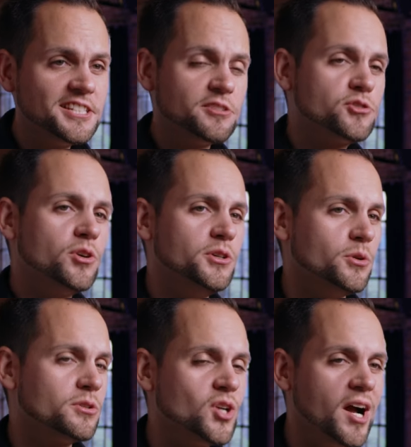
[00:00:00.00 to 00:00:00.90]
control
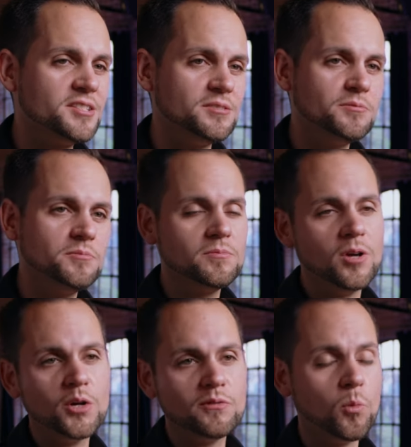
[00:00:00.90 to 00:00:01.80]
your Titan
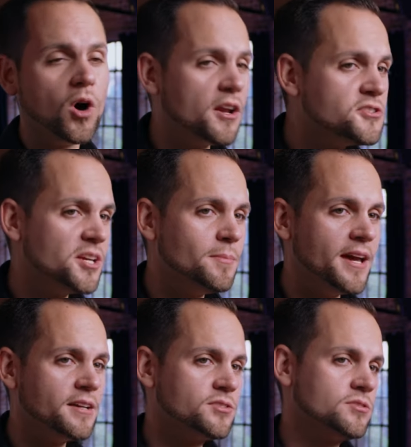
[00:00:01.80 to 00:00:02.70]
over wireless
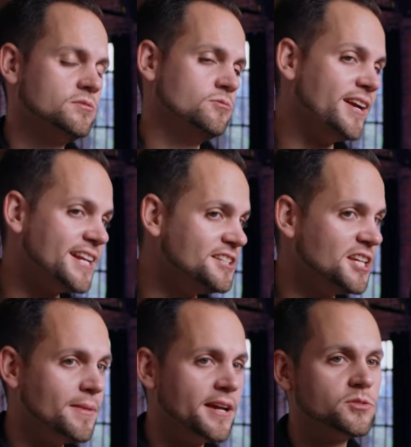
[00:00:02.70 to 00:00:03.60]
DMX, regular
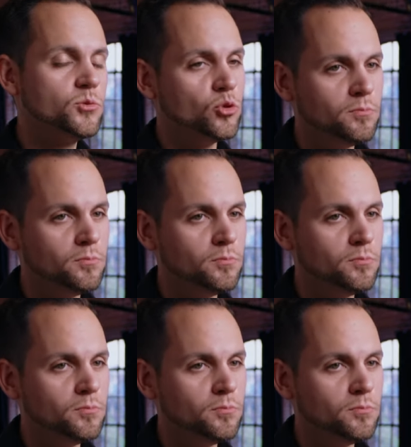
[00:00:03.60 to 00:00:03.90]
DMX, or